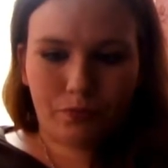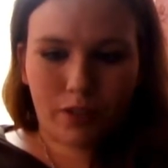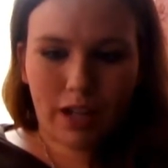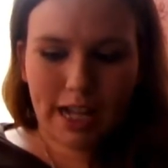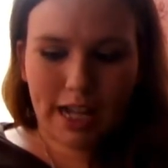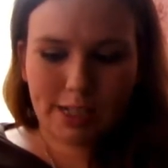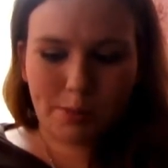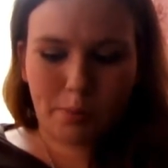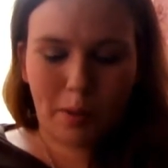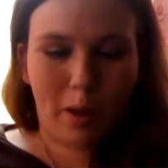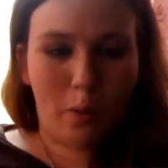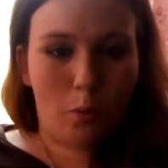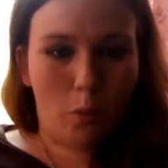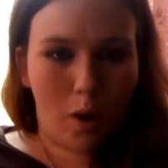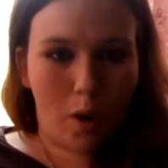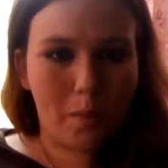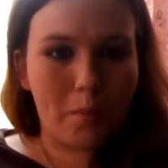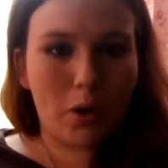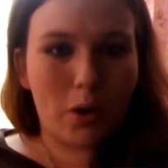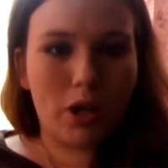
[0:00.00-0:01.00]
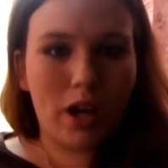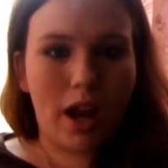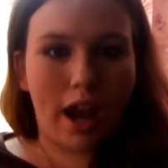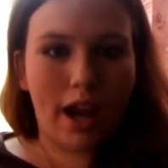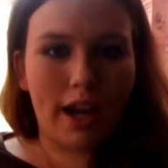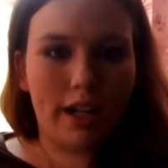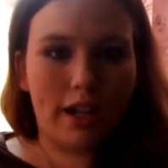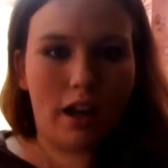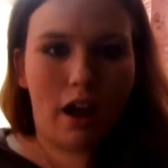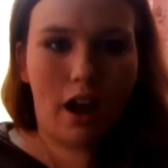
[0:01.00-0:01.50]
I spent one more
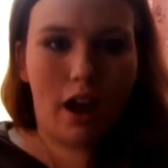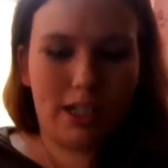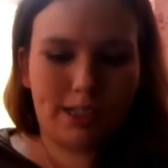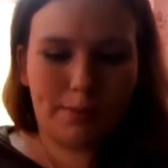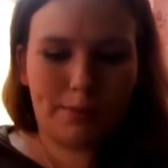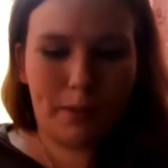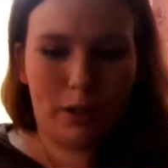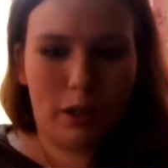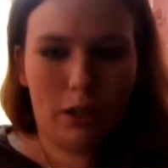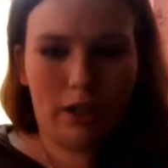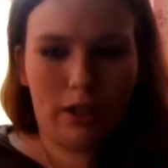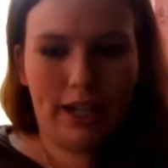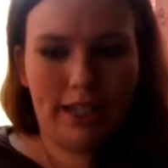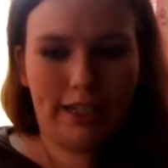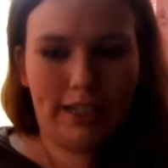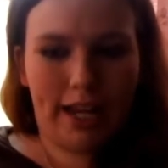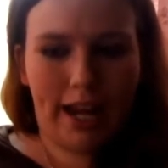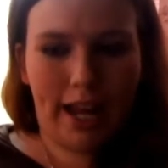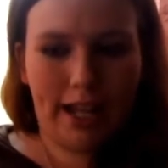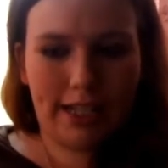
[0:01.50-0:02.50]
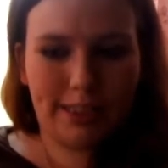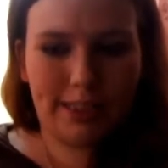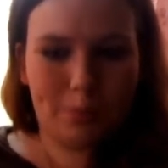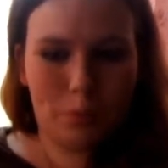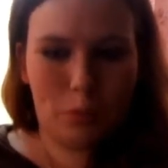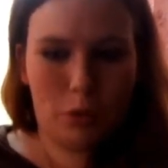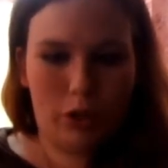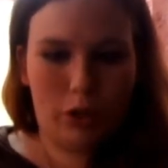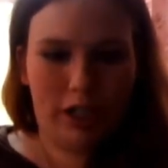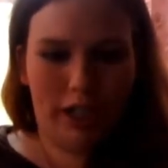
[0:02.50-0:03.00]
night in the hospital, and the next
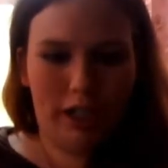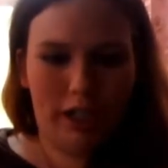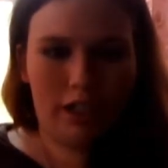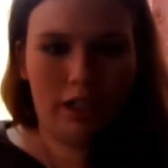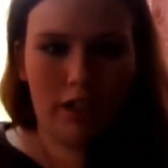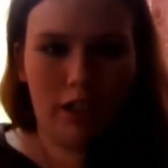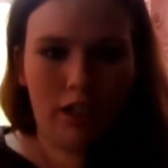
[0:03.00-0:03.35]
morning,